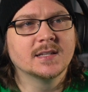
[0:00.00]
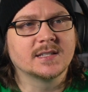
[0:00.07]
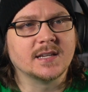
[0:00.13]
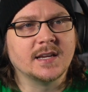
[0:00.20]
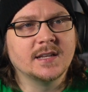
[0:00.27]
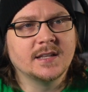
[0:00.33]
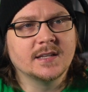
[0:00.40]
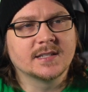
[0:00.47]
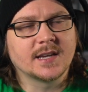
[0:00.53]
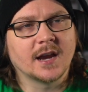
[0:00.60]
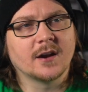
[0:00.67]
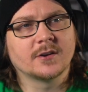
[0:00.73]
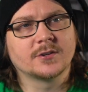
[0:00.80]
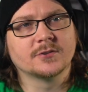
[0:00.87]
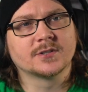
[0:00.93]
seeing these
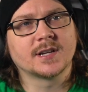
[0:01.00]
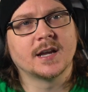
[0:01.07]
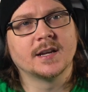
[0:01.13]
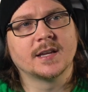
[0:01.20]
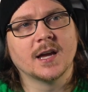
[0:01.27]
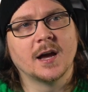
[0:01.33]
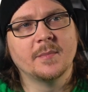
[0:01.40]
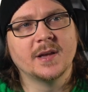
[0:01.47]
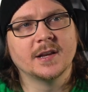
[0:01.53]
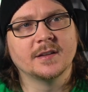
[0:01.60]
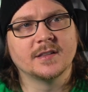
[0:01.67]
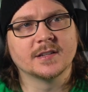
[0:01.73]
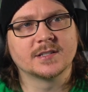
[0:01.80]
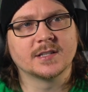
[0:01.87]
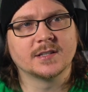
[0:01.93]
characters kind of come
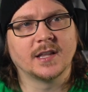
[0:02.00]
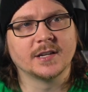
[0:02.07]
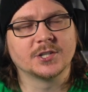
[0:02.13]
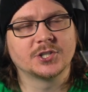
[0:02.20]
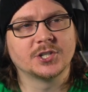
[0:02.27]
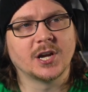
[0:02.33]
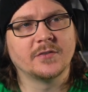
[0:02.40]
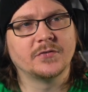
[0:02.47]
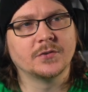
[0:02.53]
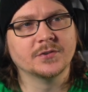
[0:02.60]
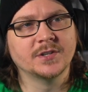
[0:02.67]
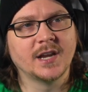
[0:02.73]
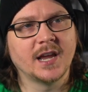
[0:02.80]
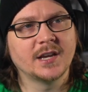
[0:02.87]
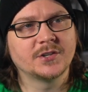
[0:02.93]
in this like
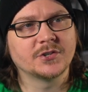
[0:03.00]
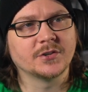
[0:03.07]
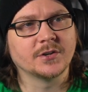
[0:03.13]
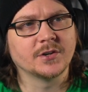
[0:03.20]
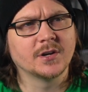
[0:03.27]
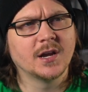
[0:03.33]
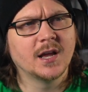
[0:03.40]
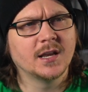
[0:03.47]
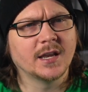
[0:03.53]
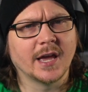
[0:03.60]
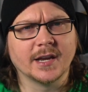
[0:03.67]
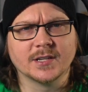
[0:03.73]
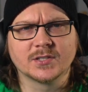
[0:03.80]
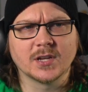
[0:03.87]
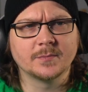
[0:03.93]
shuffled nature,
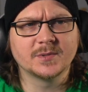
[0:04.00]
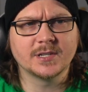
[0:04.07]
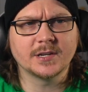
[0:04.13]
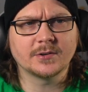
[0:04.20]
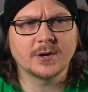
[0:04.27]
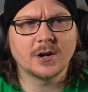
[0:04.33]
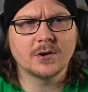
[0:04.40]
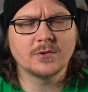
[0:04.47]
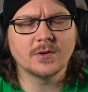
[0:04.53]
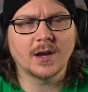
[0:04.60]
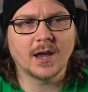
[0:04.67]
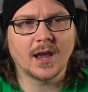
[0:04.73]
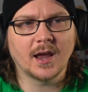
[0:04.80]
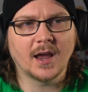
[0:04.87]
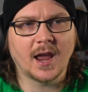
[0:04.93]
like Sub-Zero
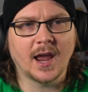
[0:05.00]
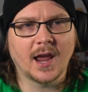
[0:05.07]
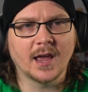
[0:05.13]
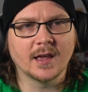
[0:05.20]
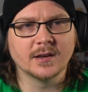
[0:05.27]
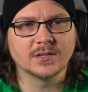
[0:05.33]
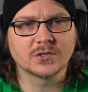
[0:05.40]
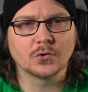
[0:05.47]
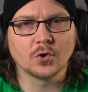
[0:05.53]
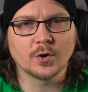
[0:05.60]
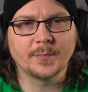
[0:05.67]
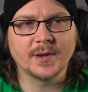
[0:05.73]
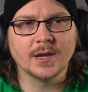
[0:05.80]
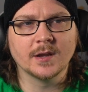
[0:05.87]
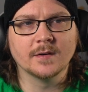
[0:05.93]
and
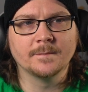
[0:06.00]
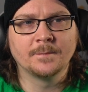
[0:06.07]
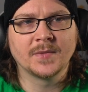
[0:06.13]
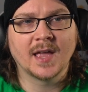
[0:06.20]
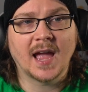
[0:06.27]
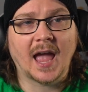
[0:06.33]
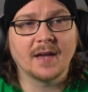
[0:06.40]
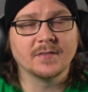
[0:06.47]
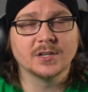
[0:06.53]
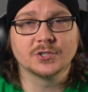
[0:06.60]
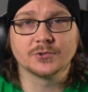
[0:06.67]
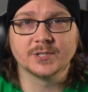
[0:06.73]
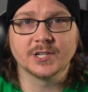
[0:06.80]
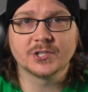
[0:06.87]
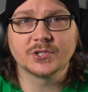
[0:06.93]
Scorpion having
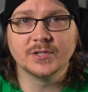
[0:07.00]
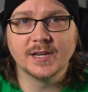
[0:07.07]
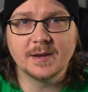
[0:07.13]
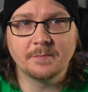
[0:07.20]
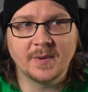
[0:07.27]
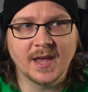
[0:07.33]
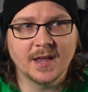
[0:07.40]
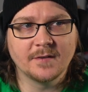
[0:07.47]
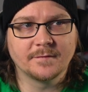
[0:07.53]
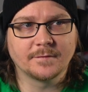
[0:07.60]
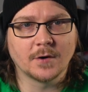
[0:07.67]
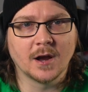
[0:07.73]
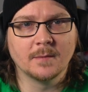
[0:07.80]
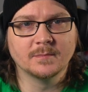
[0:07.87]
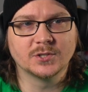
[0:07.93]
traditionally been
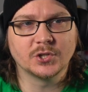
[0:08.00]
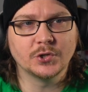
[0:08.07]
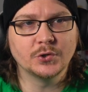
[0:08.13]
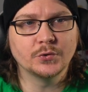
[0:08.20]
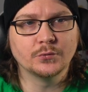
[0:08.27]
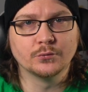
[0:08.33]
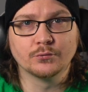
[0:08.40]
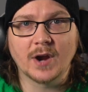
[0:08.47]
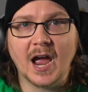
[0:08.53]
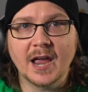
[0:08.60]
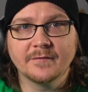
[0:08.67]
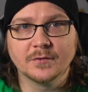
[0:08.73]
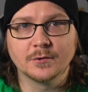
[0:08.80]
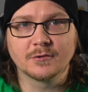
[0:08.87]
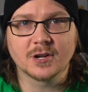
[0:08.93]
from two
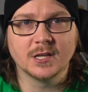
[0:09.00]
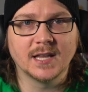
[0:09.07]
rival